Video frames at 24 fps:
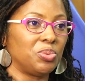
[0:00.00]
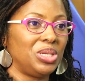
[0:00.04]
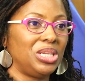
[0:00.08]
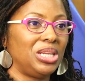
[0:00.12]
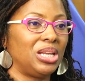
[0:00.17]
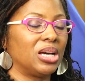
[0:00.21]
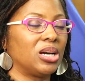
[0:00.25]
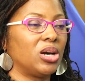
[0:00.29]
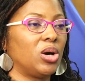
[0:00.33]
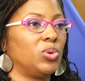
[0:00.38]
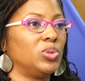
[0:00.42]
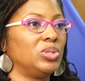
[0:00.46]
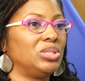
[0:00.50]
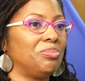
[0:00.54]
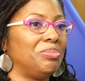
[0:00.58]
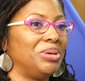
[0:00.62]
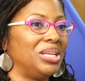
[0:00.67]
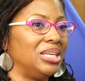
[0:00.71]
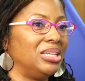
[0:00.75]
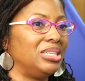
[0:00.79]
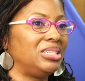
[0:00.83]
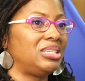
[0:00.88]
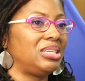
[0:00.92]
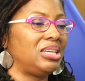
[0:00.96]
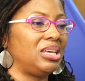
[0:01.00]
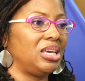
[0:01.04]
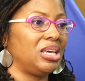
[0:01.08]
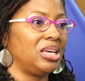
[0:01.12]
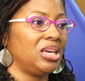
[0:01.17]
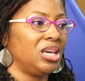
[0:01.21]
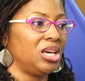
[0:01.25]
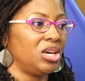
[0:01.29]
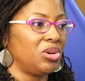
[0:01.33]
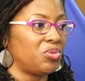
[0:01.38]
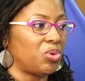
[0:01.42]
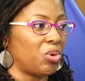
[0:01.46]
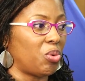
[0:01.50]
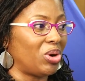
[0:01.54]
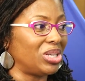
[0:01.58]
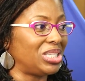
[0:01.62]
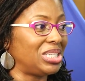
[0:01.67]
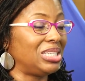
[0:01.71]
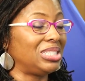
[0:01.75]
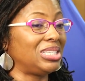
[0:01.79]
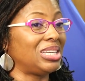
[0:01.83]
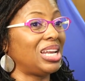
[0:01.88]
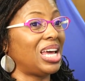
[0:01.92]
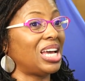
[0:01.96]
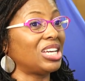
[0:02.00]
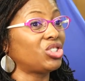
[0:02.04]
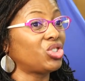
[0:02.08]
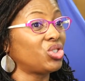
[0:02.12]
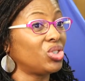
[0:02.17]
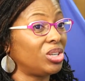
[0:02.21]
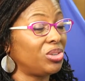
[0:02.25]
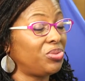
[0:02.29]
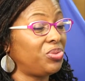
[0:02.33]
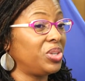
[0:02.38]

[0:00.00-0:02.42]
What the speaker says: We need accountability for what international